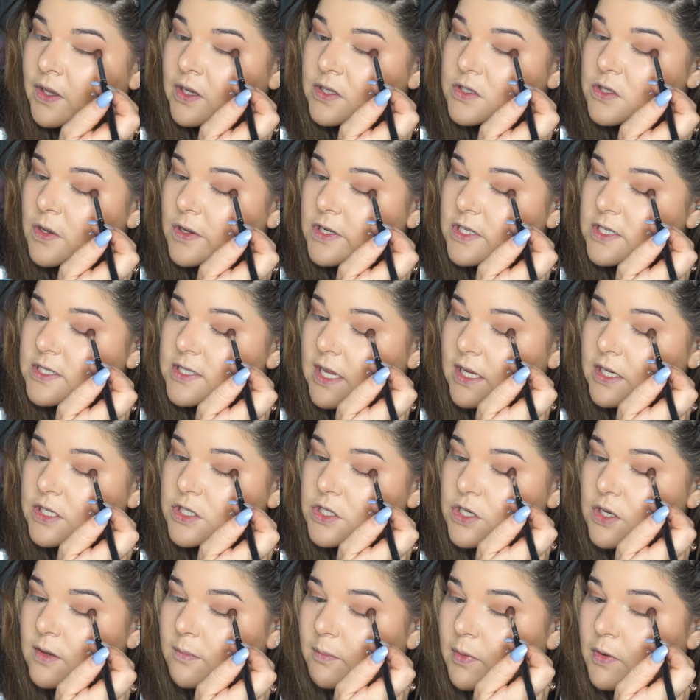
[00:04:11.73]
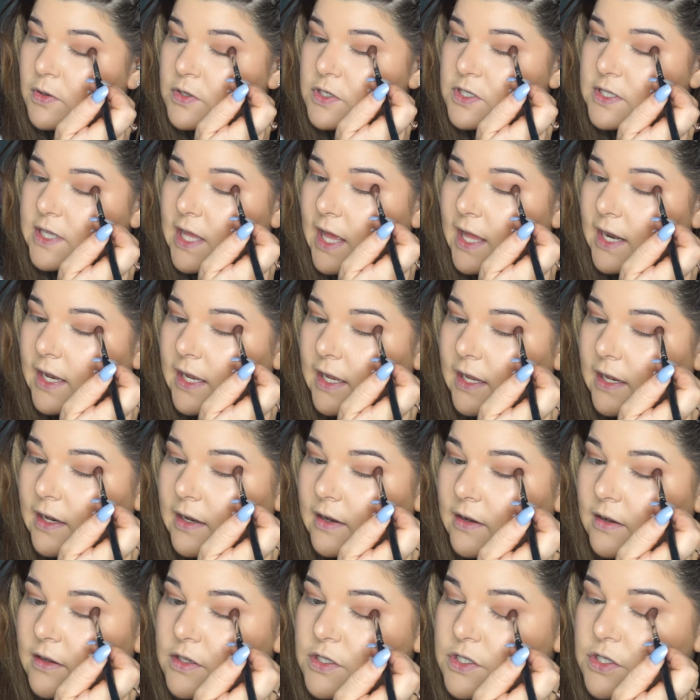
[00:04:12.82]
So I just like to push that
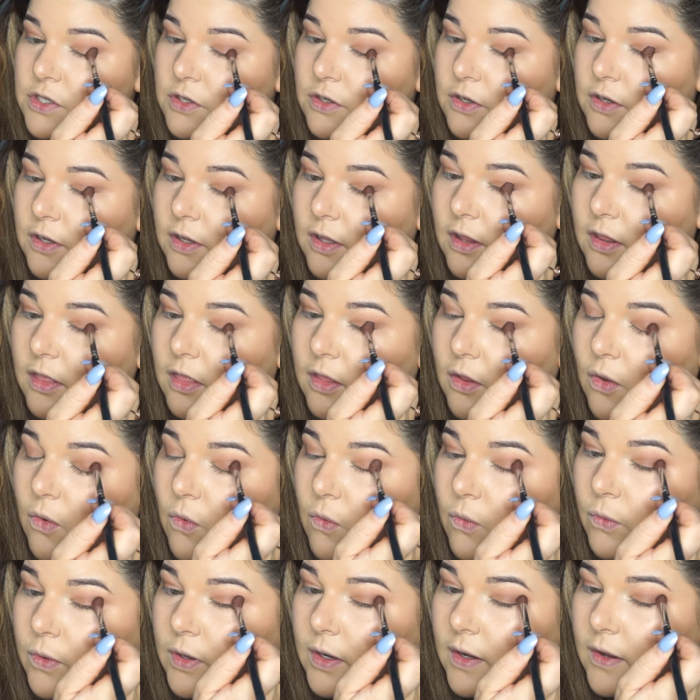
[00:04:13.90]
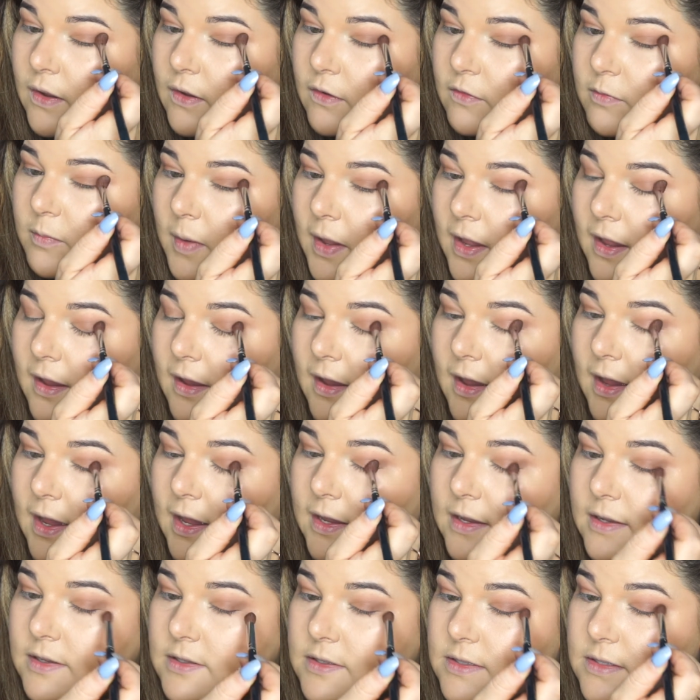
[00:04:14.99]
into the corner of my
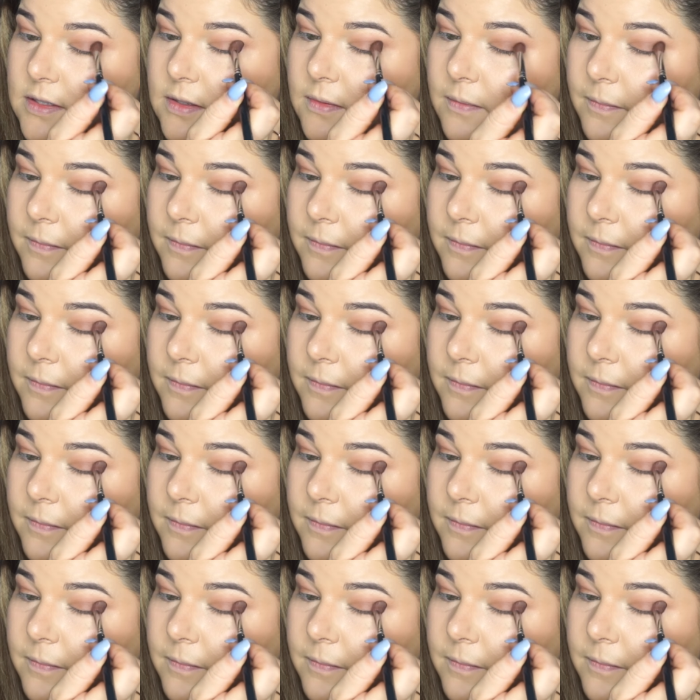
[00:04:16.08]
eyes.